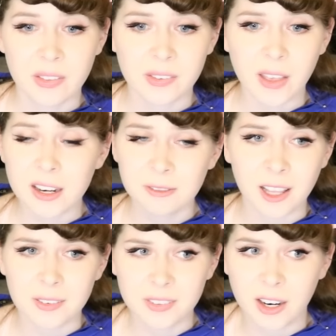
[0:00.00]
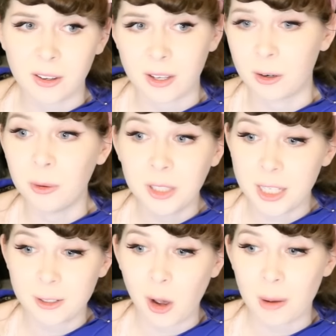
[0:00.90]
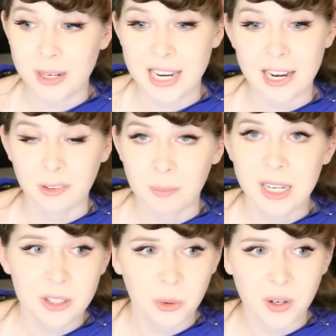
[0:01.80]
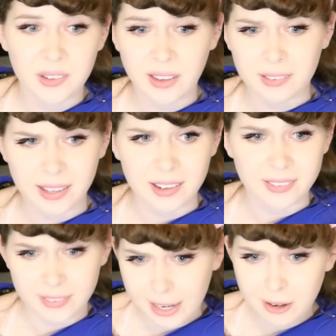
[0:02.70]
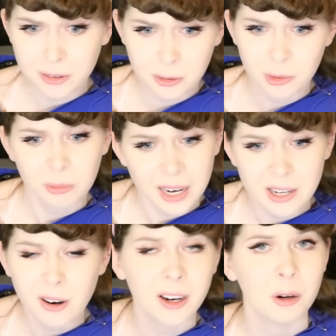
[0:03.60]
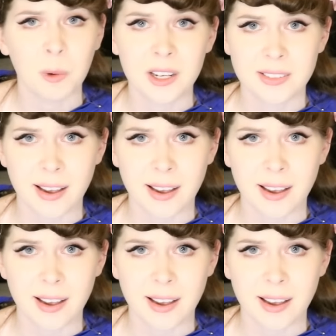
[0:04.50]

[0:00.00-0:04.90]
this kind of lifestyle can only accommodate as many toys as can stay under the radar at one